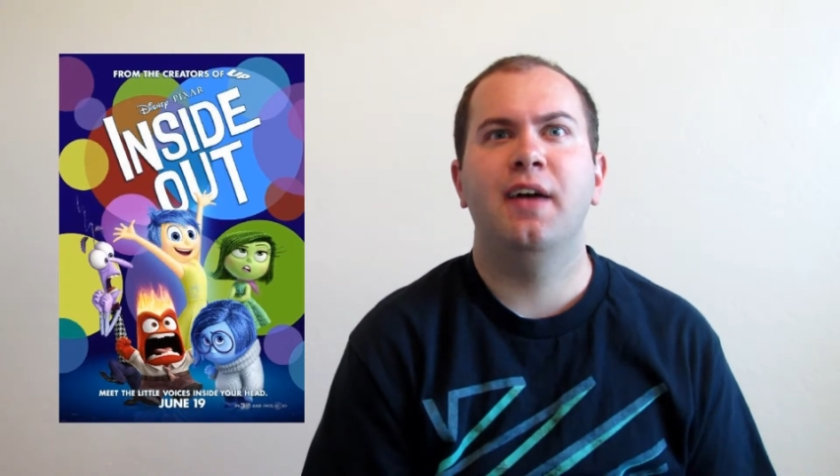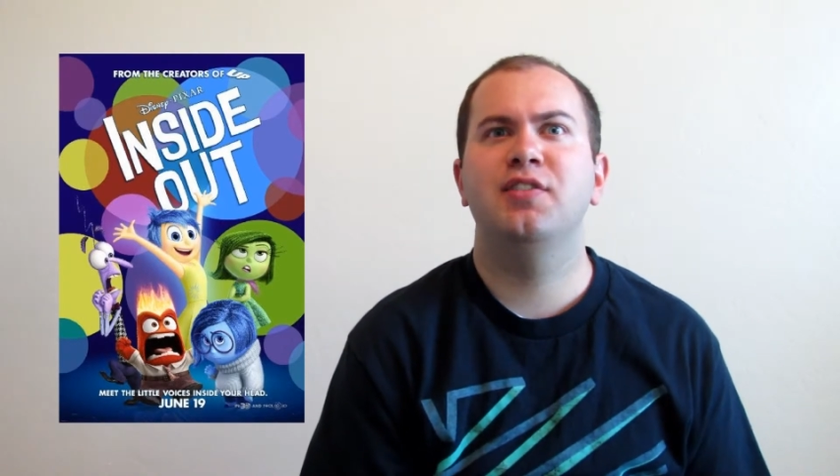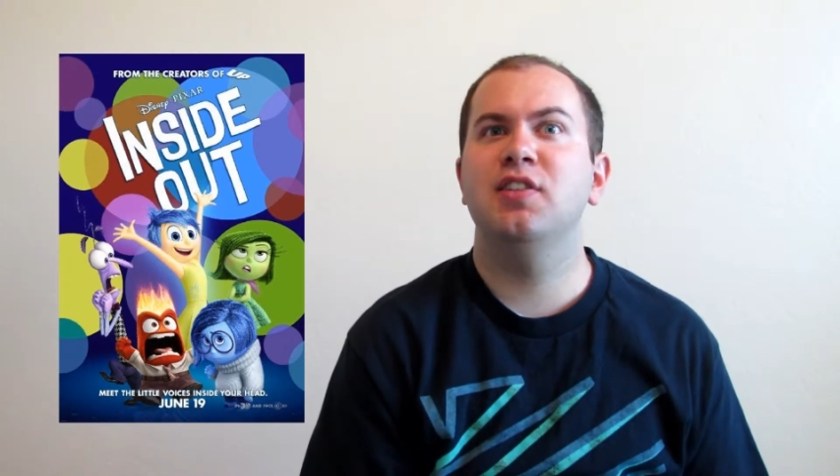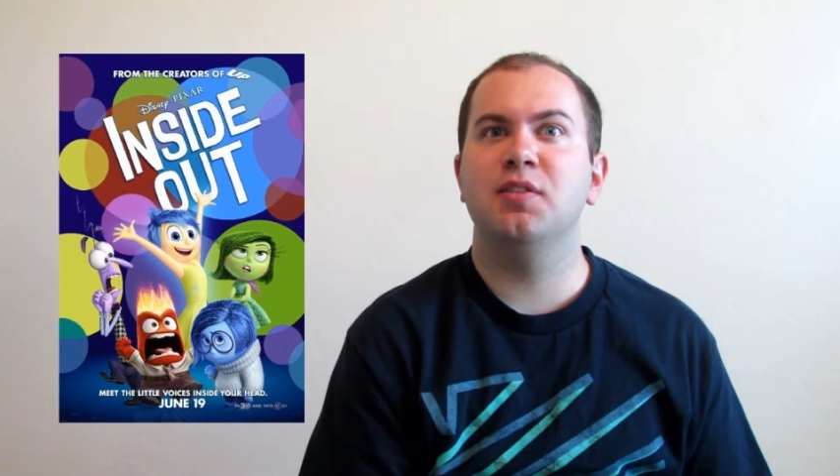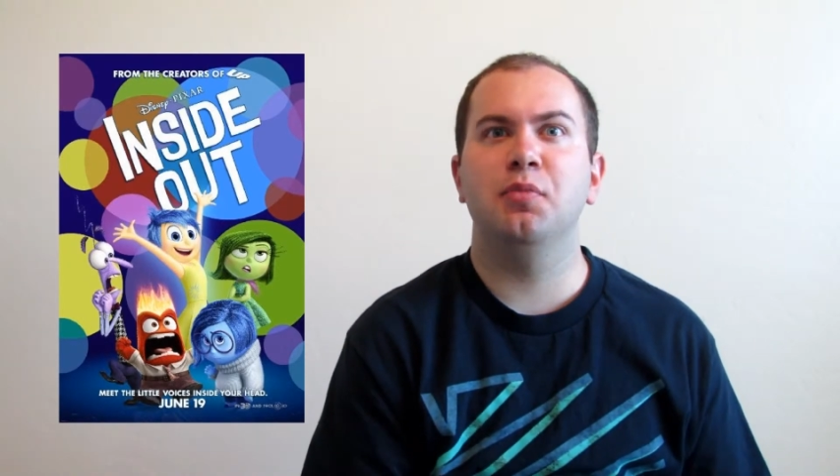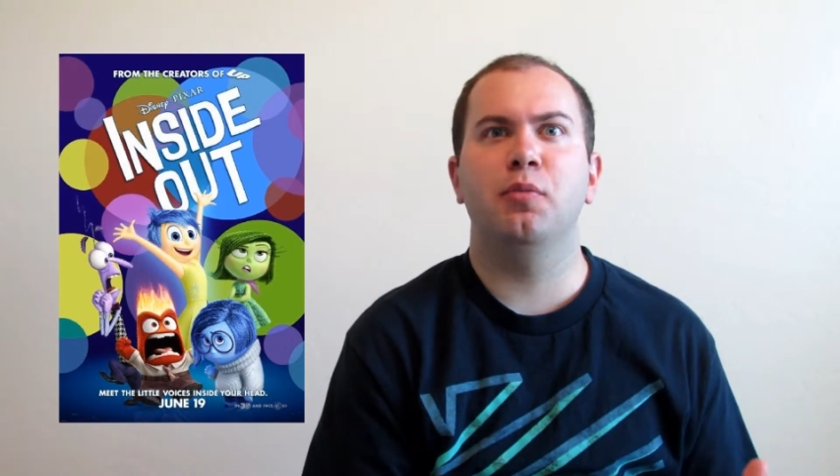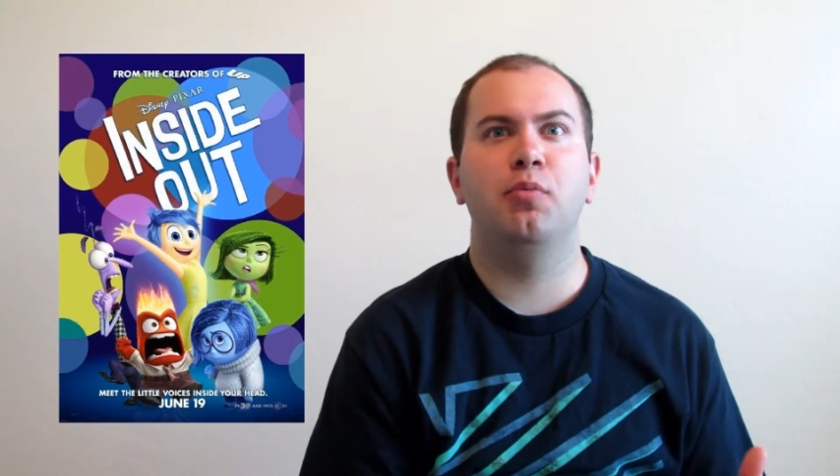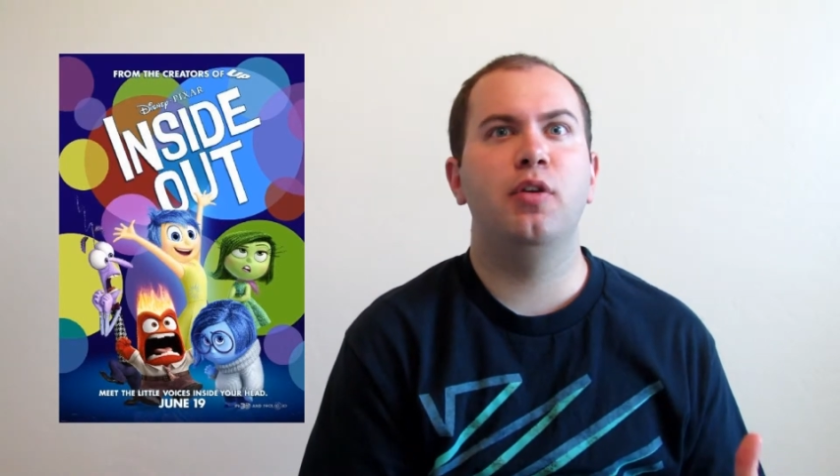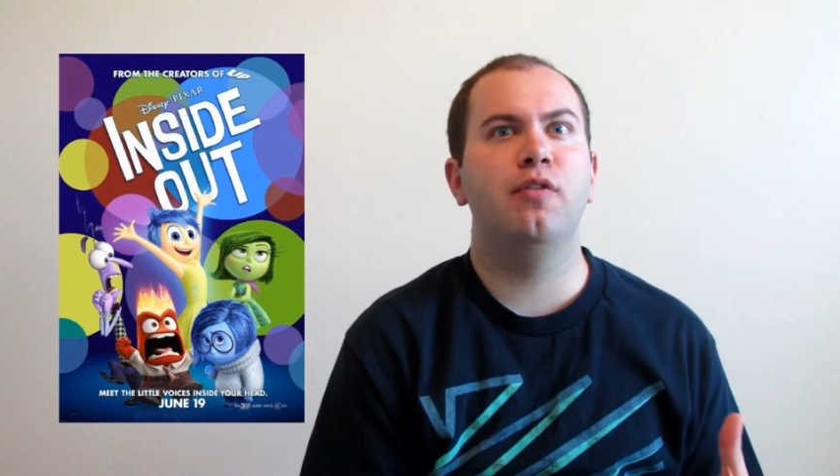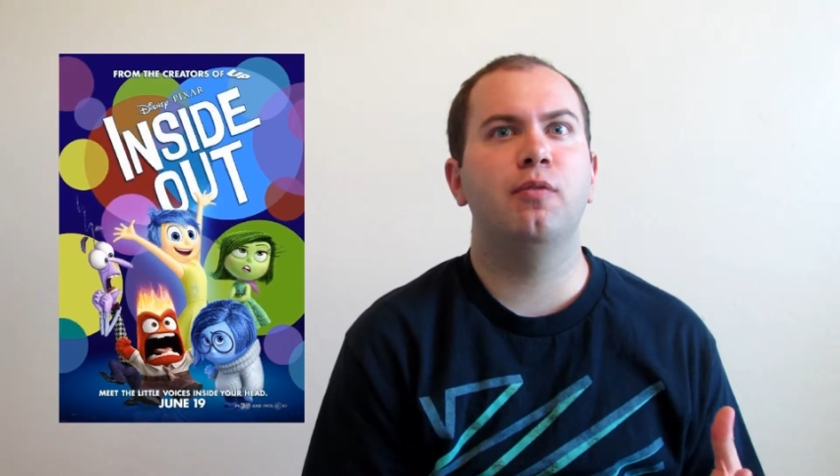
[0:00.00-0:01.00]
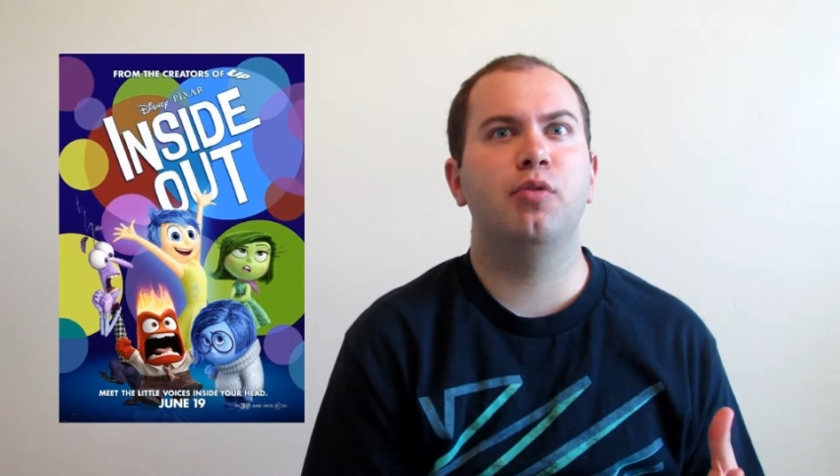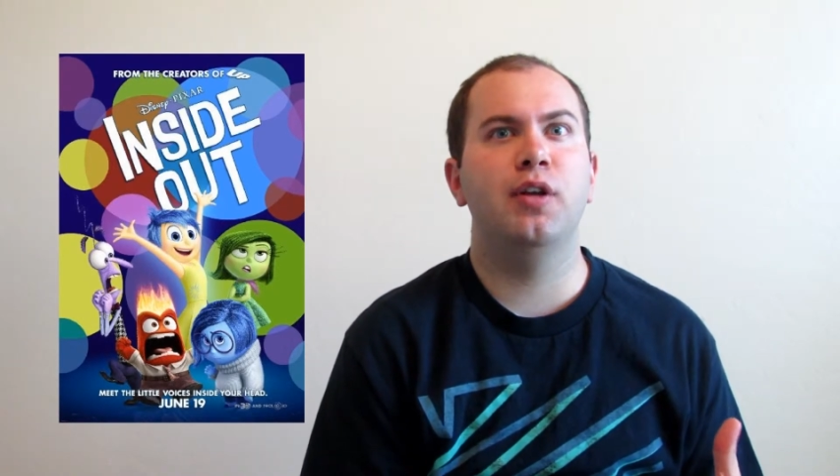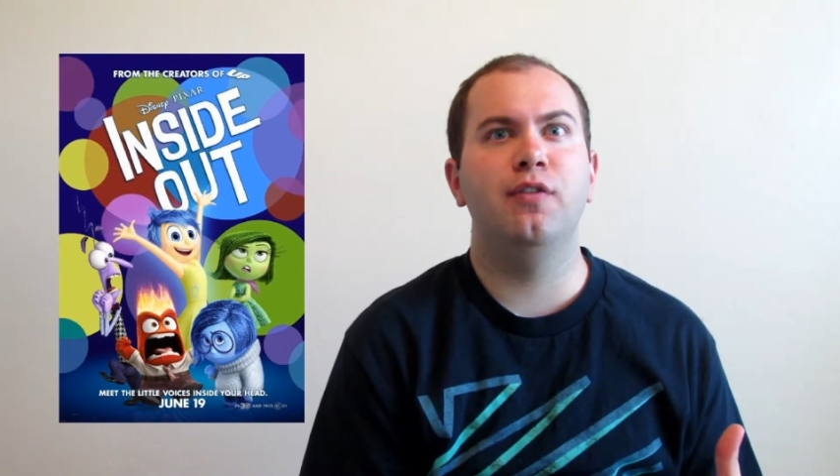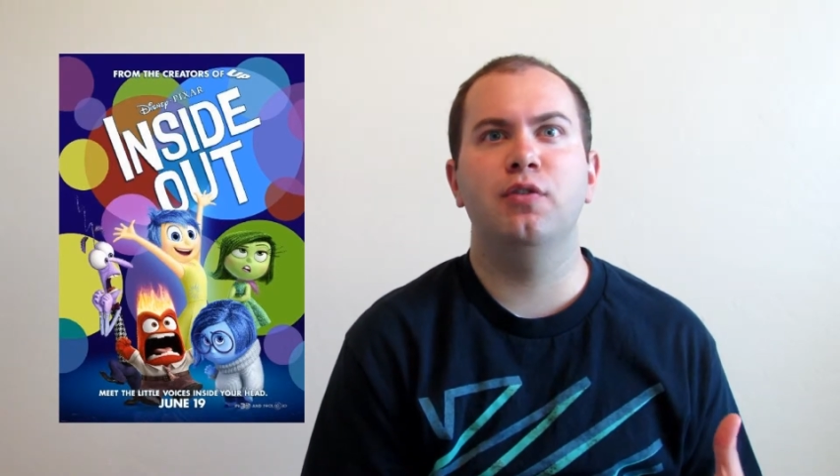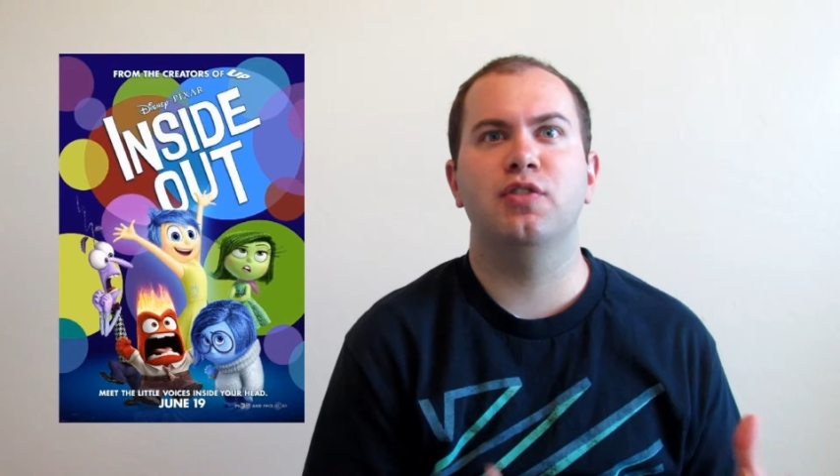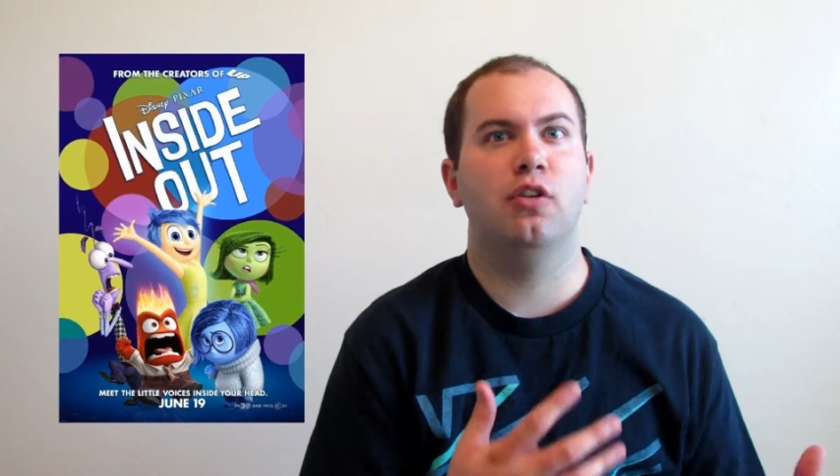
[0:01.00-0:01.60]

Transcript: I've seen some of the pre previews,